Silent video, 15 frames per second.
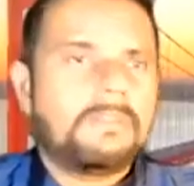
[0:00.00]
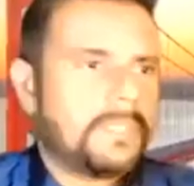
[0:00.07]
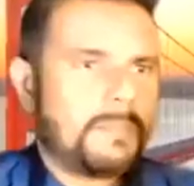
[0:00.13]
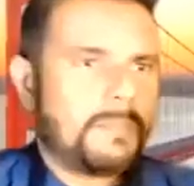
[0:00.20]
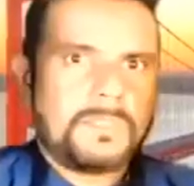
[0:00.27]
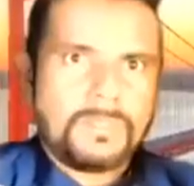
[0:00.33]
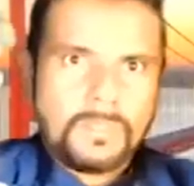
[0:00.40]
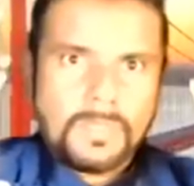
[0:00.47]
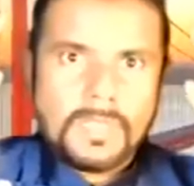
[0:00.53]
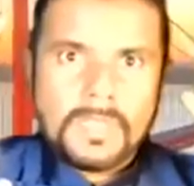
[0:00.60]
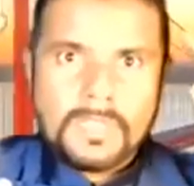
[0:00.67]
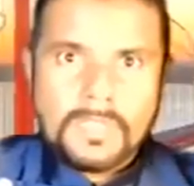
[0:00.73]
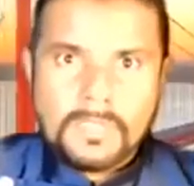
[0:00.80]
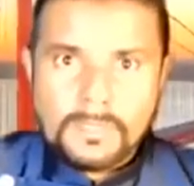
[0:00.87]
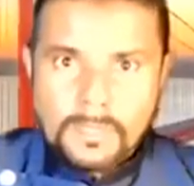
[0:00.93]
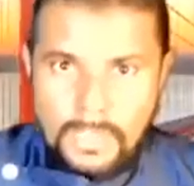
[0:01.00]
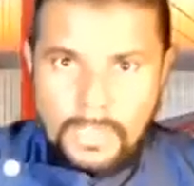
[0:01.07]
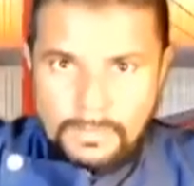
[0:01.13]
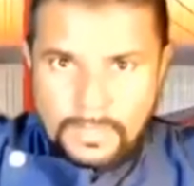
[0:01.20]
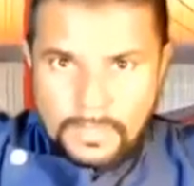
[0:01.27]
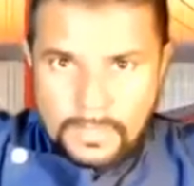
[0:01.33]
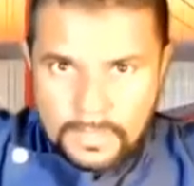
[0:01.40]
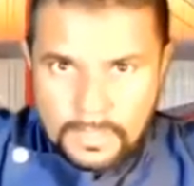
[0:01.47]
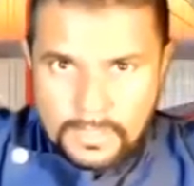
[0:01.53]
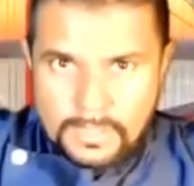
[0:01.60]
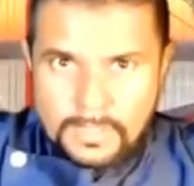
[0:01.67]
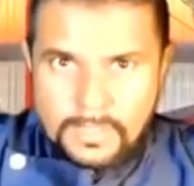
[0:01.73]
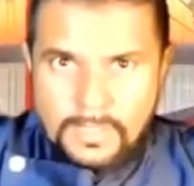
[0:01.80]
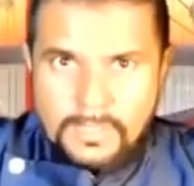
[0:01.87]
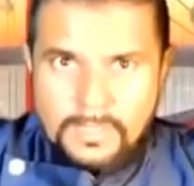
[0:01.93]
That means instead of
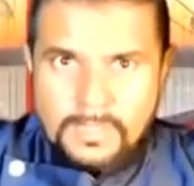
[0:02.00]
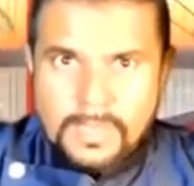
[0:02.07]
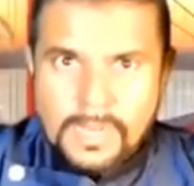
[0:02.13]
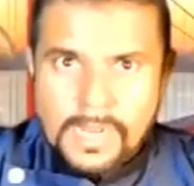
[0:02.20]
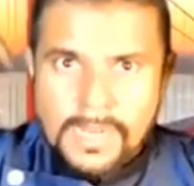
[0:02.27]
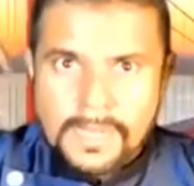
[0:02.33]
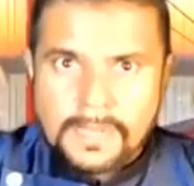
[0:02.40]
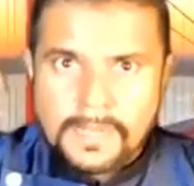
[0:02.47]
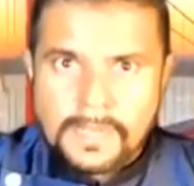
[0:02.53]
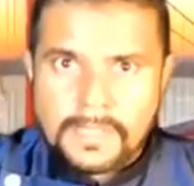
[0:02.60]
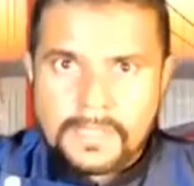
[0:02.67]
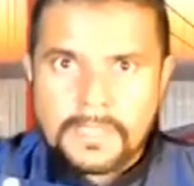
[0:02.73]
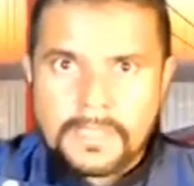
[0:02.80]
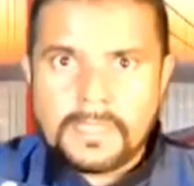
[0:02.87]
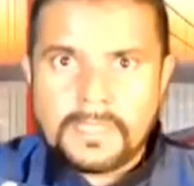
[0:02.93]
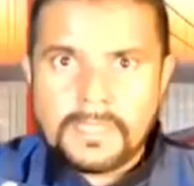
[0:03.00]
just slightly here,